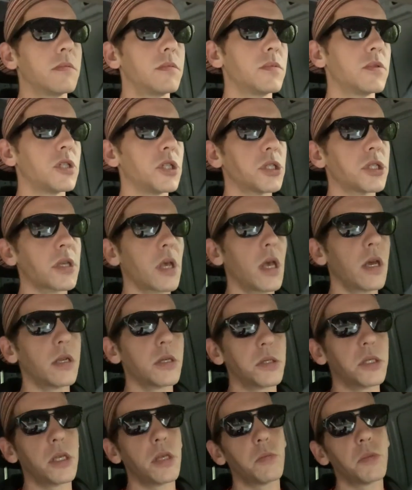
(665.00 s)
just kind
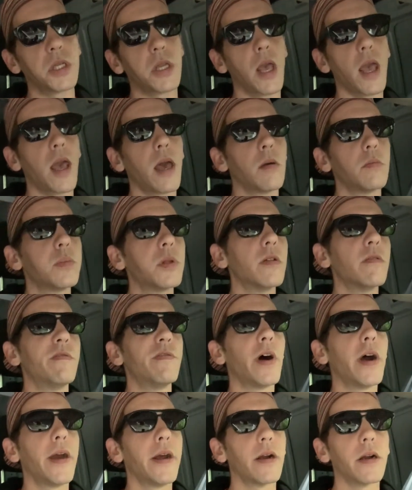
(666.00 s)
of seems to
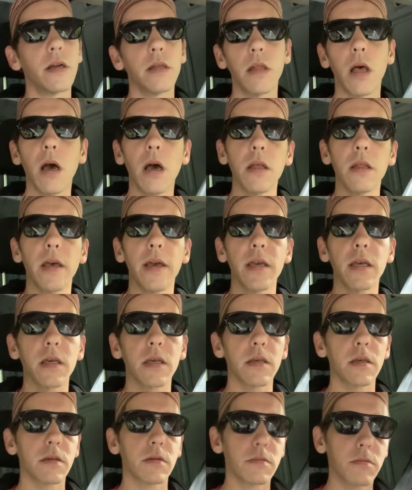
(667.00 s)
amplify her, a lot like
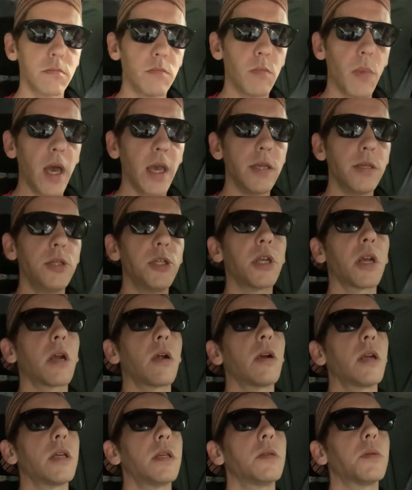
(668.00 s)
my
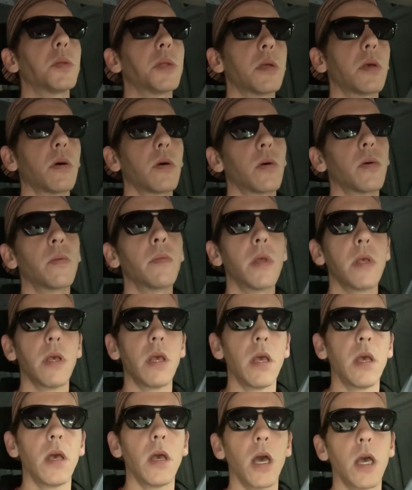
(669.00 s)
Jerry. So
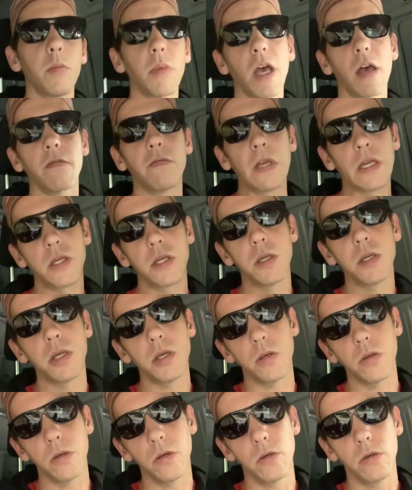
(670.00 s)
I'm having to
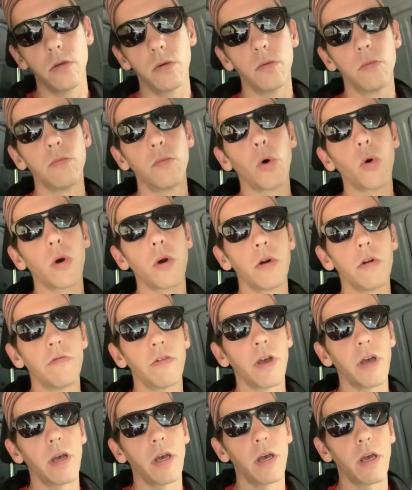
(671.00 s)
do more of
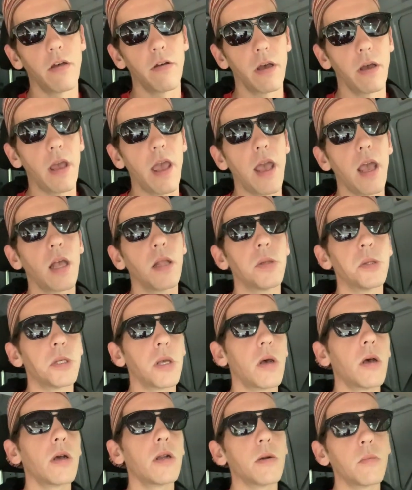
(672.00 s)
a
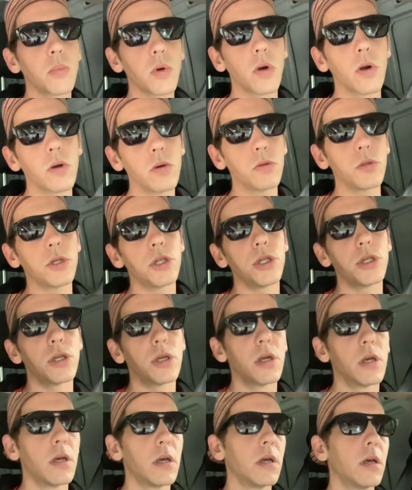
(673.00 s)
hands-on approach
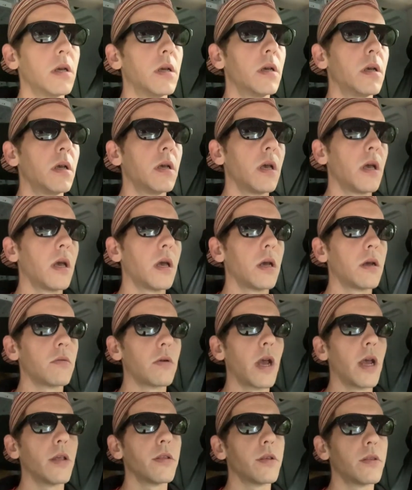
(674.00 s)

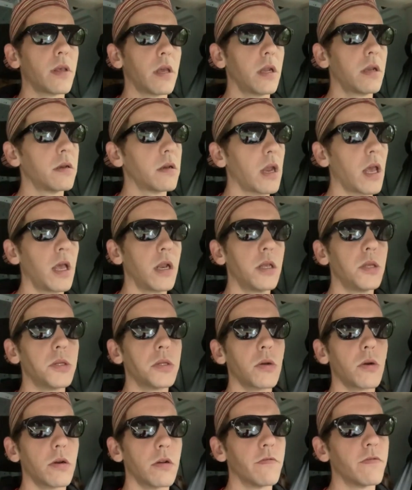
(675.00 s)
rather than any
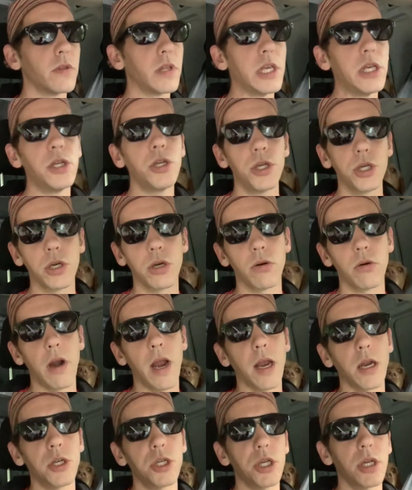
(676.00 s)
sort of leash
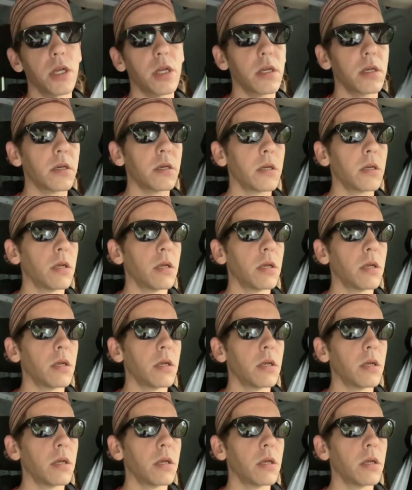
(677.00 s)
correction.